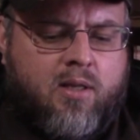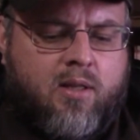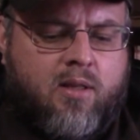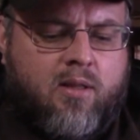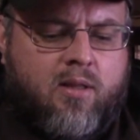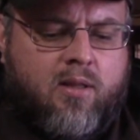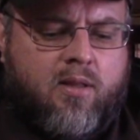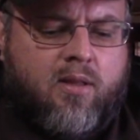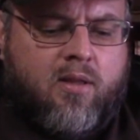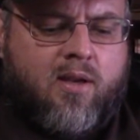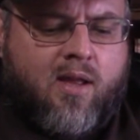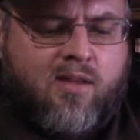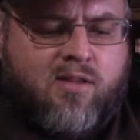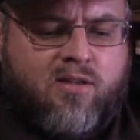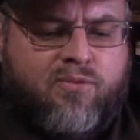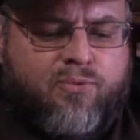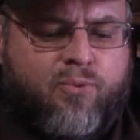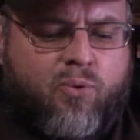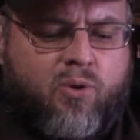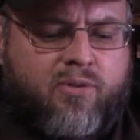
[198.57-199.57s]

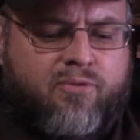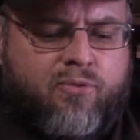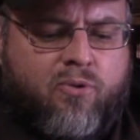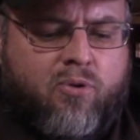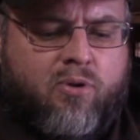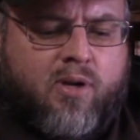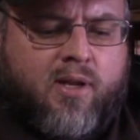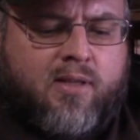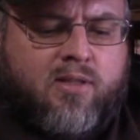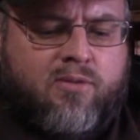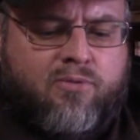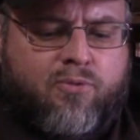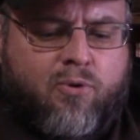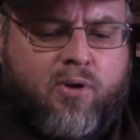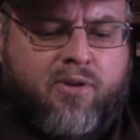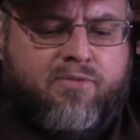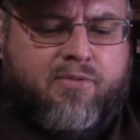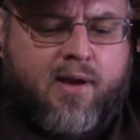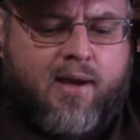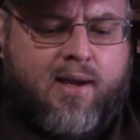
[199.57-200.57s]
1944,
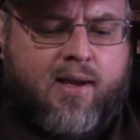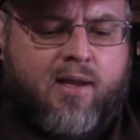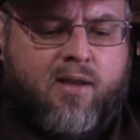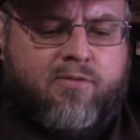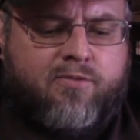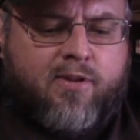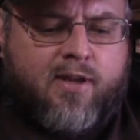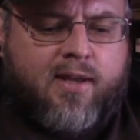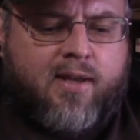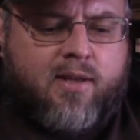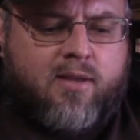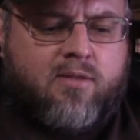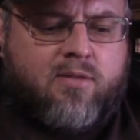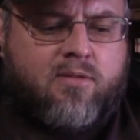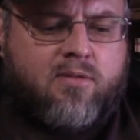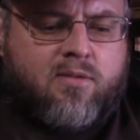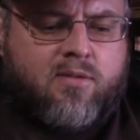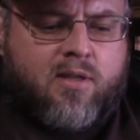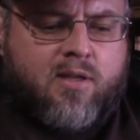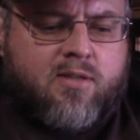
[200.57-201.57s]
1945,
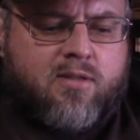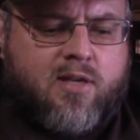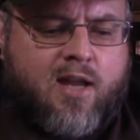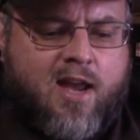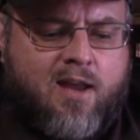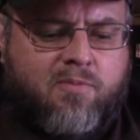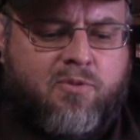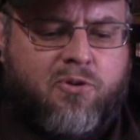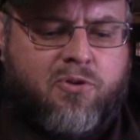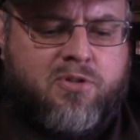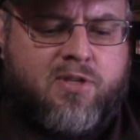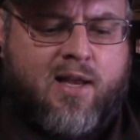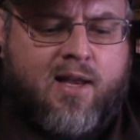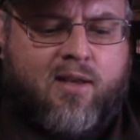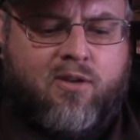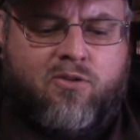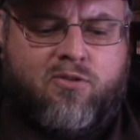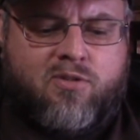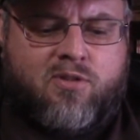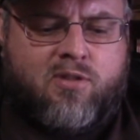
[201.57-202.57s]
as time goes
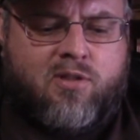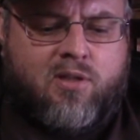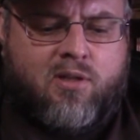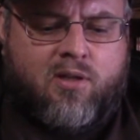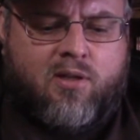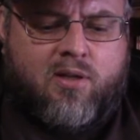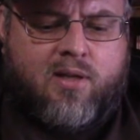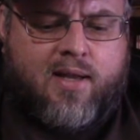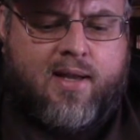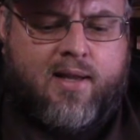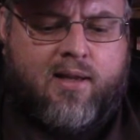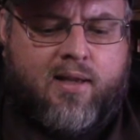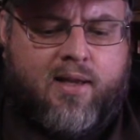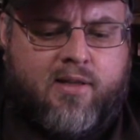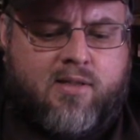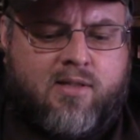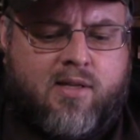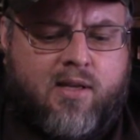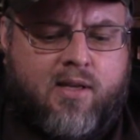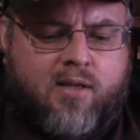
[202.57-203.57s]
on, you see
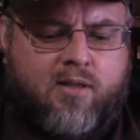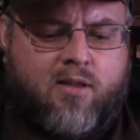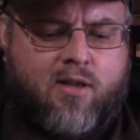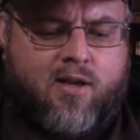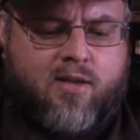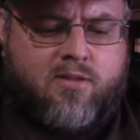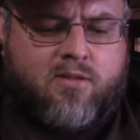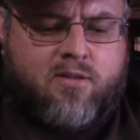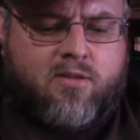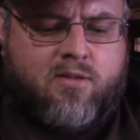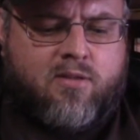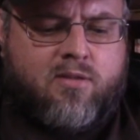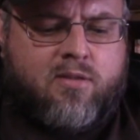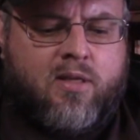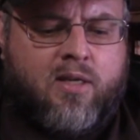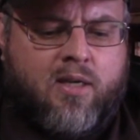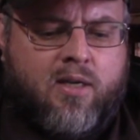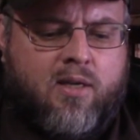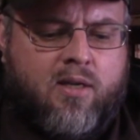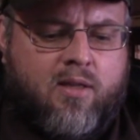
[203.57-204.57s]
Allied tank losses,
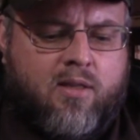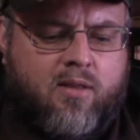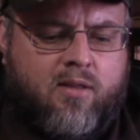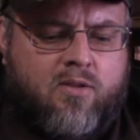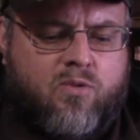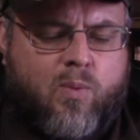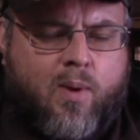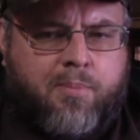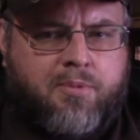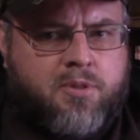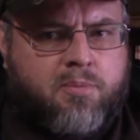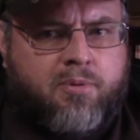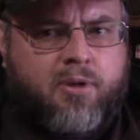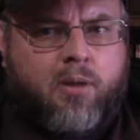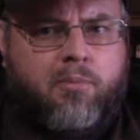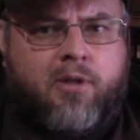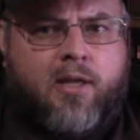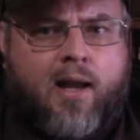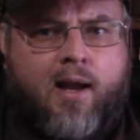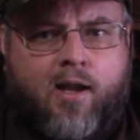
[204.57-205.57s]
these weapons
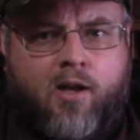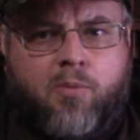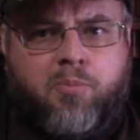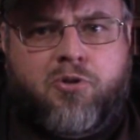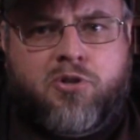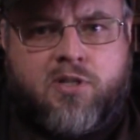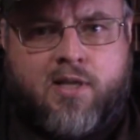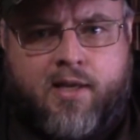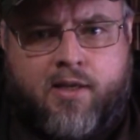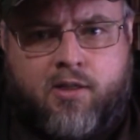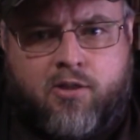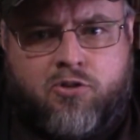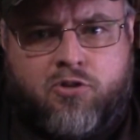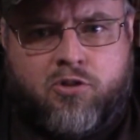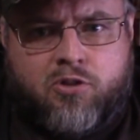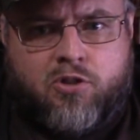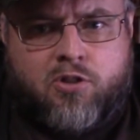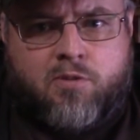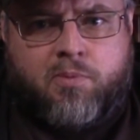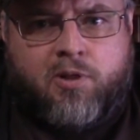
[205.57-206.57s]
becoming a higher percentage,
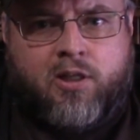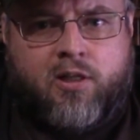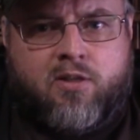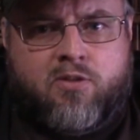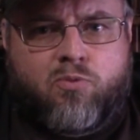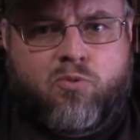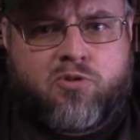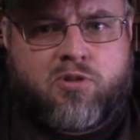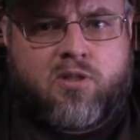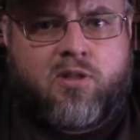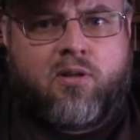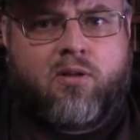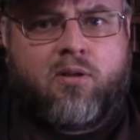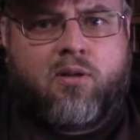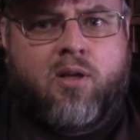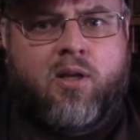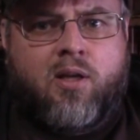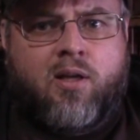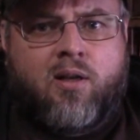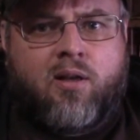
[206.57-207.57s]
just because we're seeing
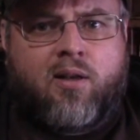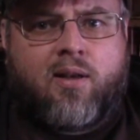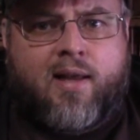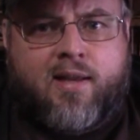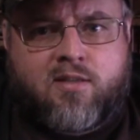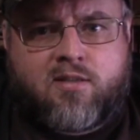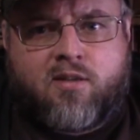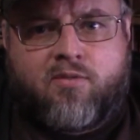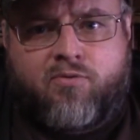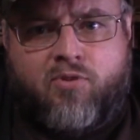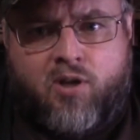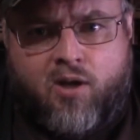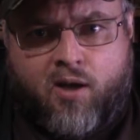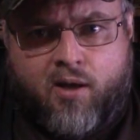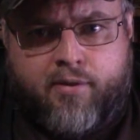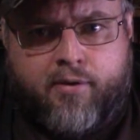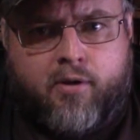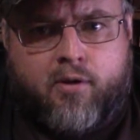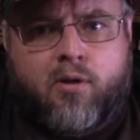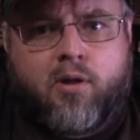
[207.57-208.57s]
less of the
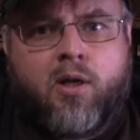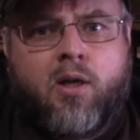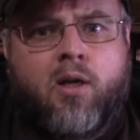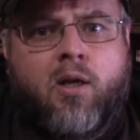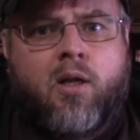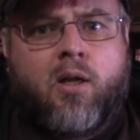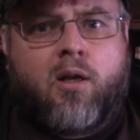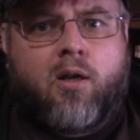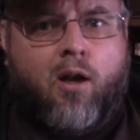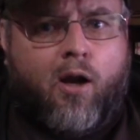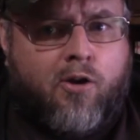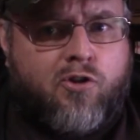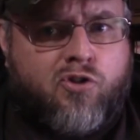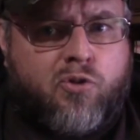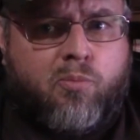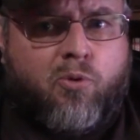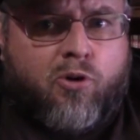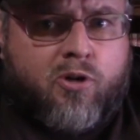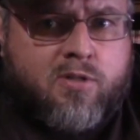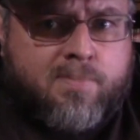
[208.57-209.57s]
other larger,
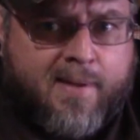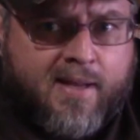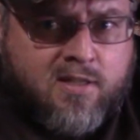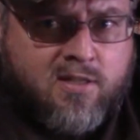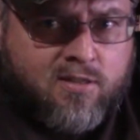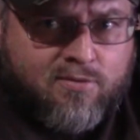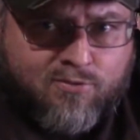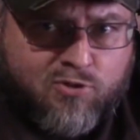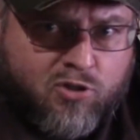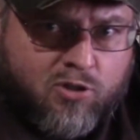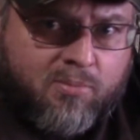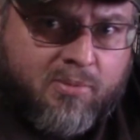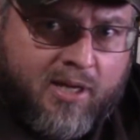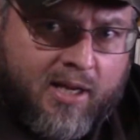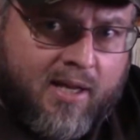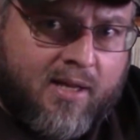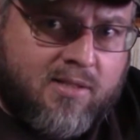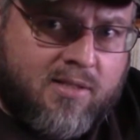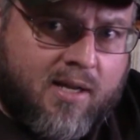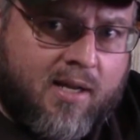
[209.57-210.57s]
more expensive German
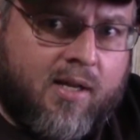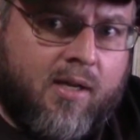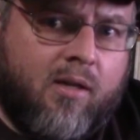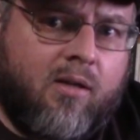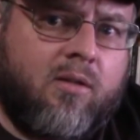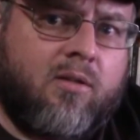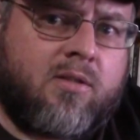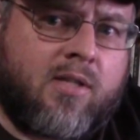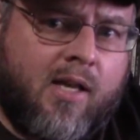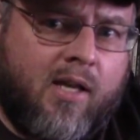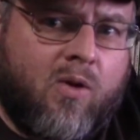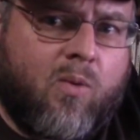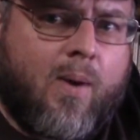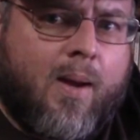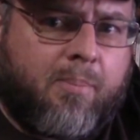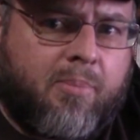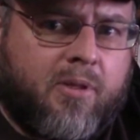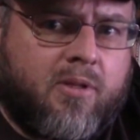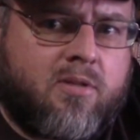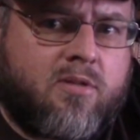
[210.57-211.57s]
anti-tank
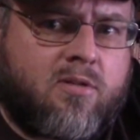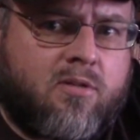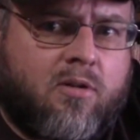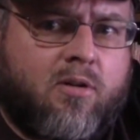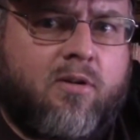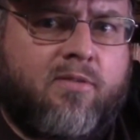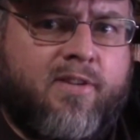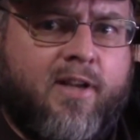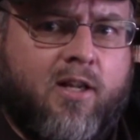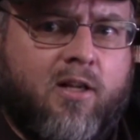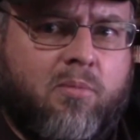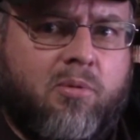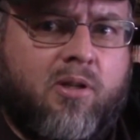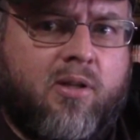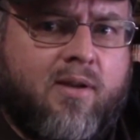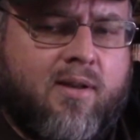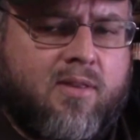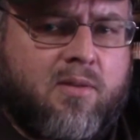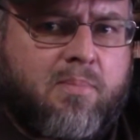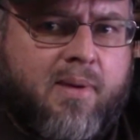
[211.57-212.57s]
weapons are available
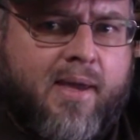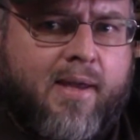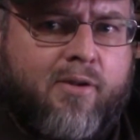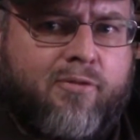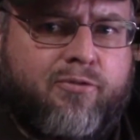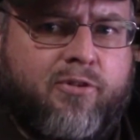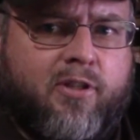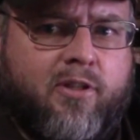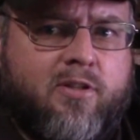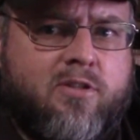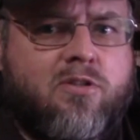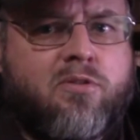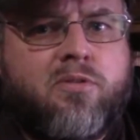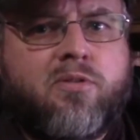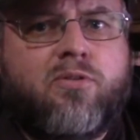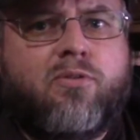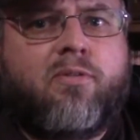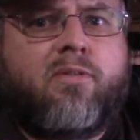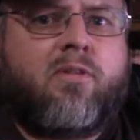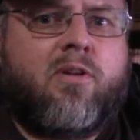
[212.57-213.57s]
and on the battlefield. So
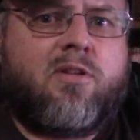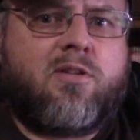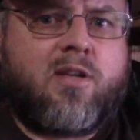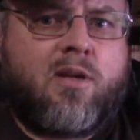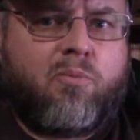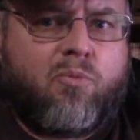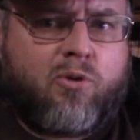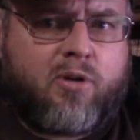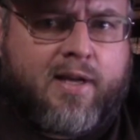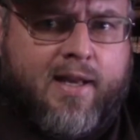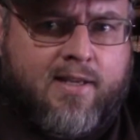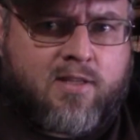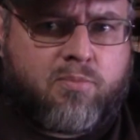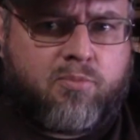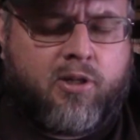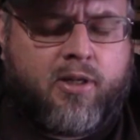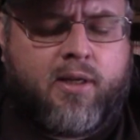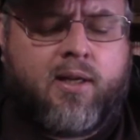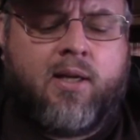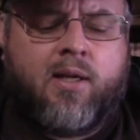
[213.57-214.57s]
sort of things get more
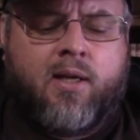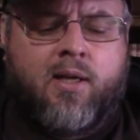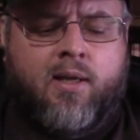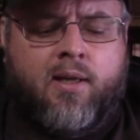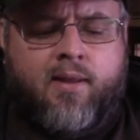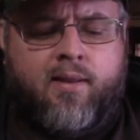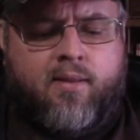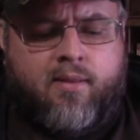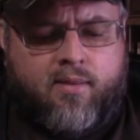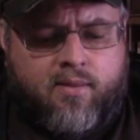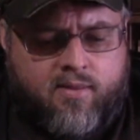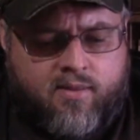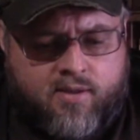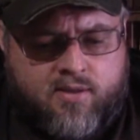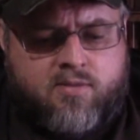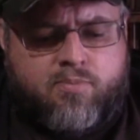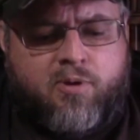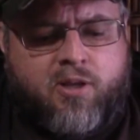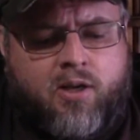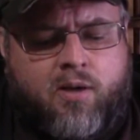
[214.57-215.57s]
desperate.
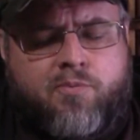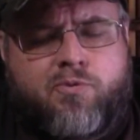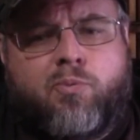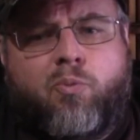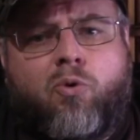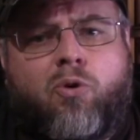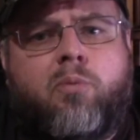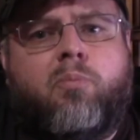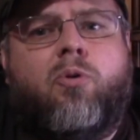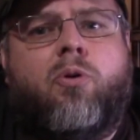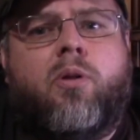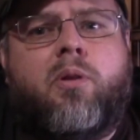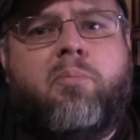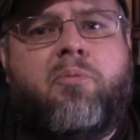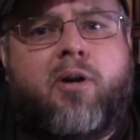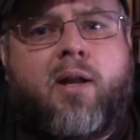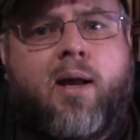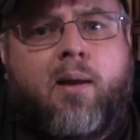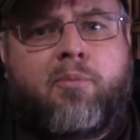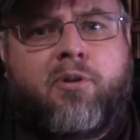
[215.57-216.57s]
This becomes more and more the
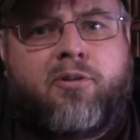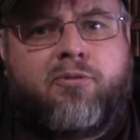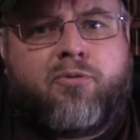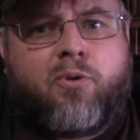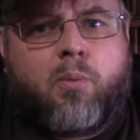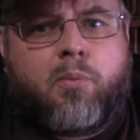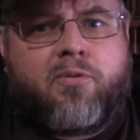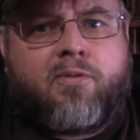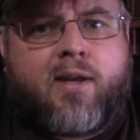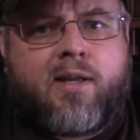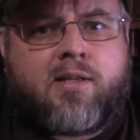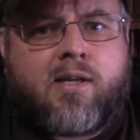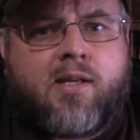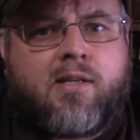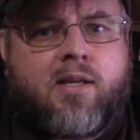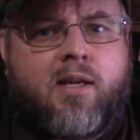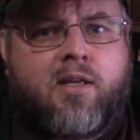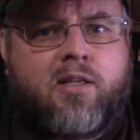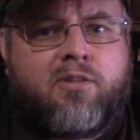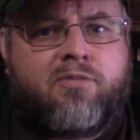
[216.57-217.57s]
predominant form of
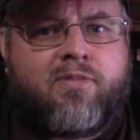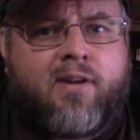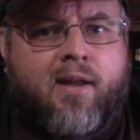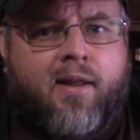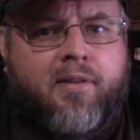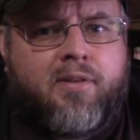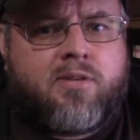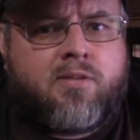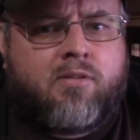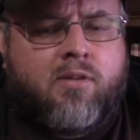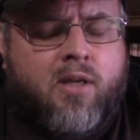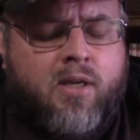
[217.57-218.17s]
anti-tank defense.